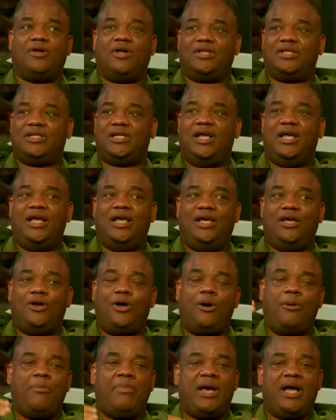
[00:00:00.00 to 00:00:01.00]
all that, it
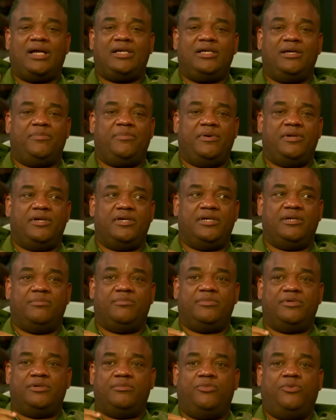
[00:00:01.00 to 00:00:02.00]
all backed up under
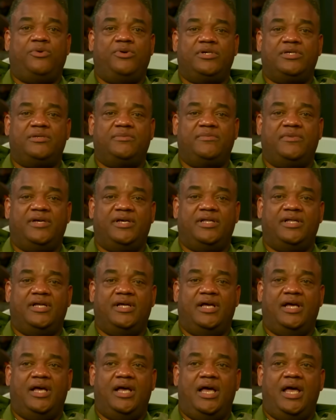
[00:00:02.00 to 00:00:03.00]
Demora Smith.
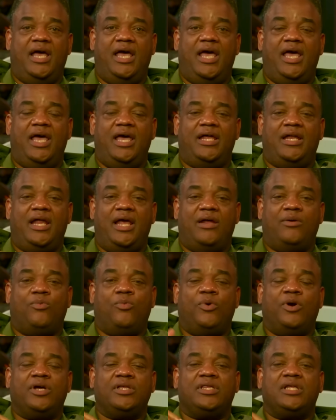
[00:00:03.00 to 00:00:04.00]
And
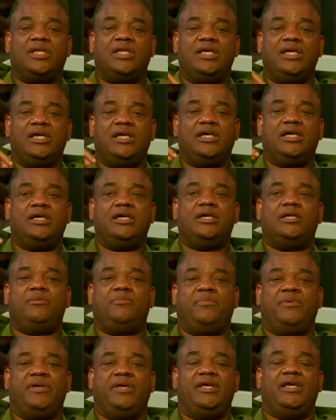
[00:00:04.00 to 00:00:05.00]
where the league
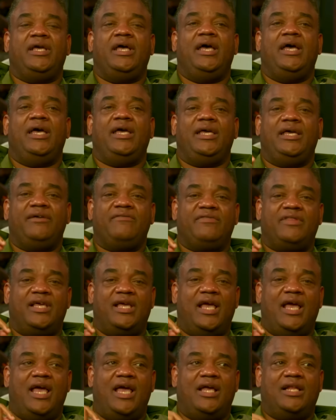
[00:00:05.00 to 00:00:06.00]
could be if they
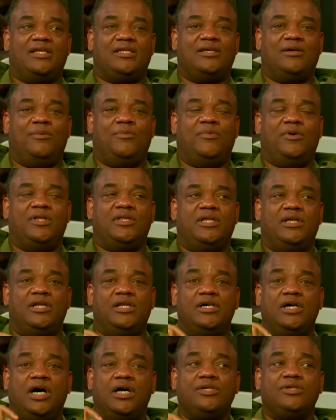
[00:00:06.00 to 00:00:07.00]
had someone
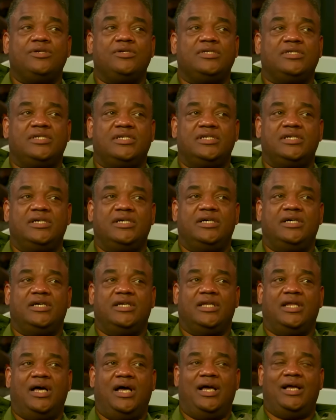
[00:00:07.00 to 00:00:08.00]
that
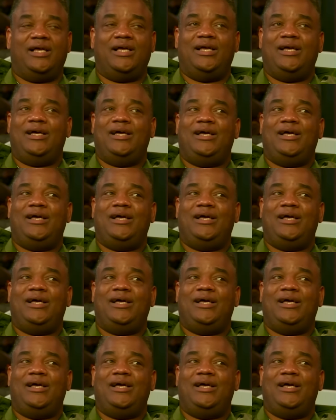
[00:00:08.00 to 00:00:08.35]
understood, like,